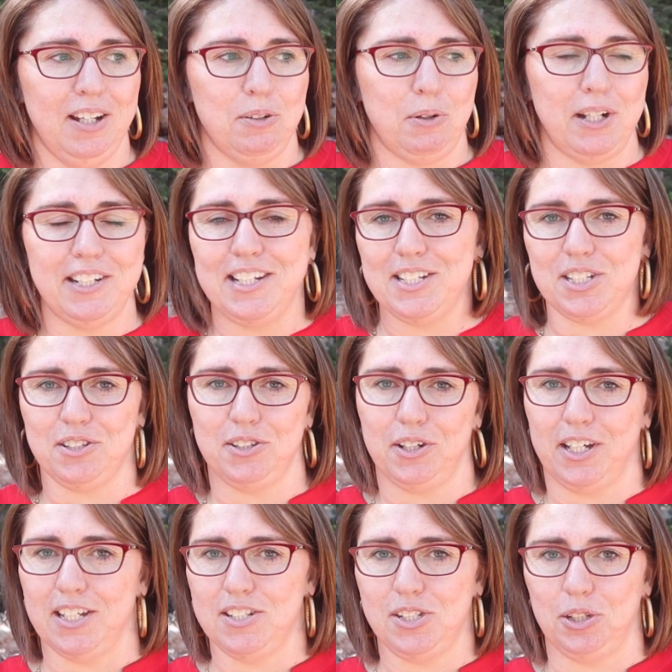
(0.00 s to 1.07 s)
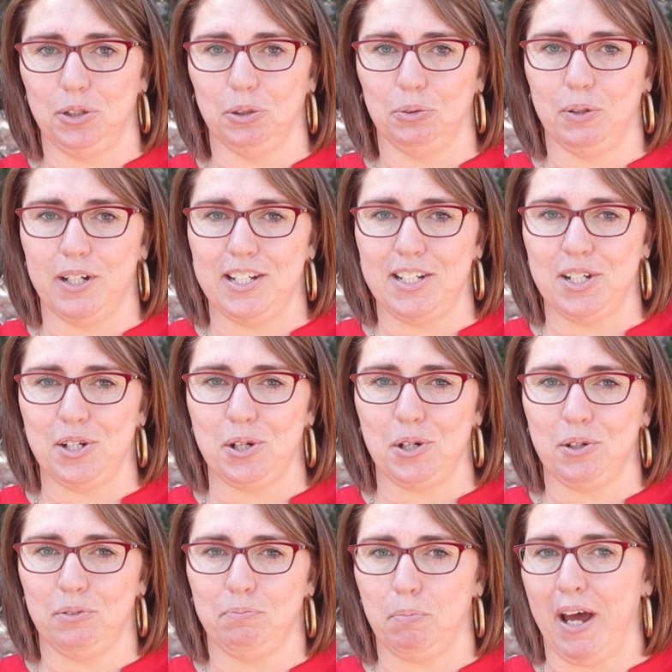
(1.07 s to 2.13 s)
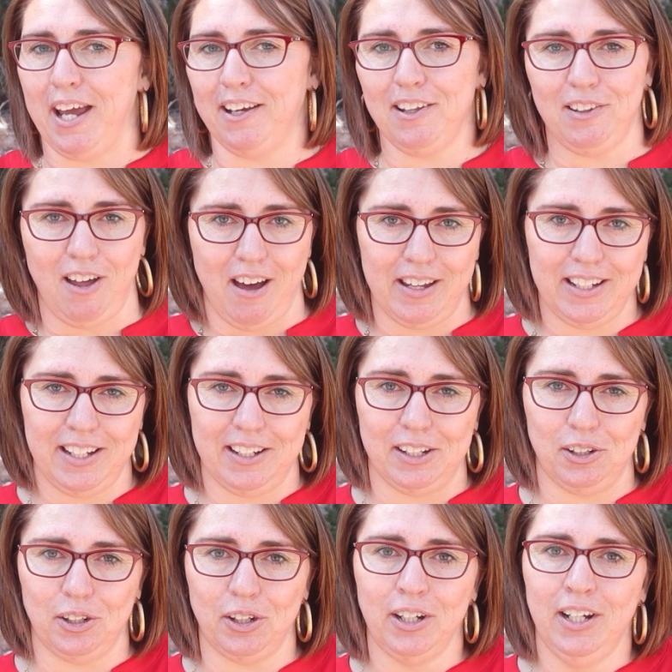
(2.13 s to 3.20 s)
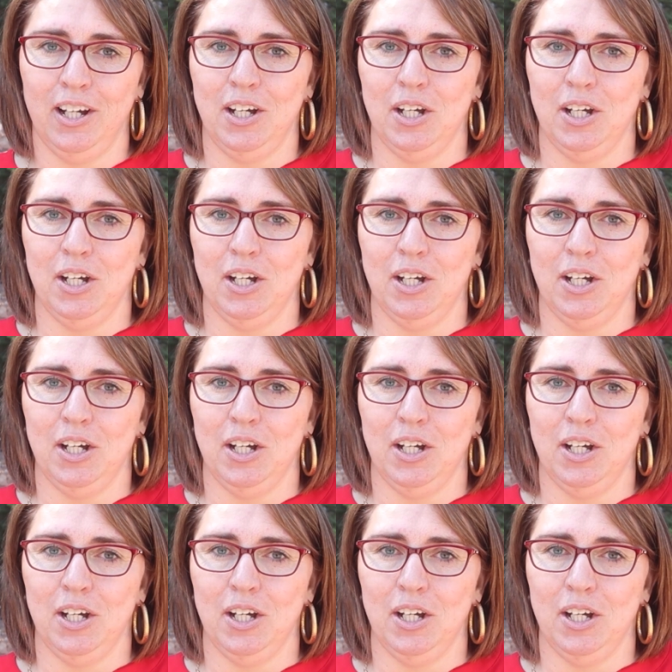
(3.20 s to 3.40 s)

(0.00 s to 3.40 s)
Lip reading: what you need to look into when you're buying a lot here,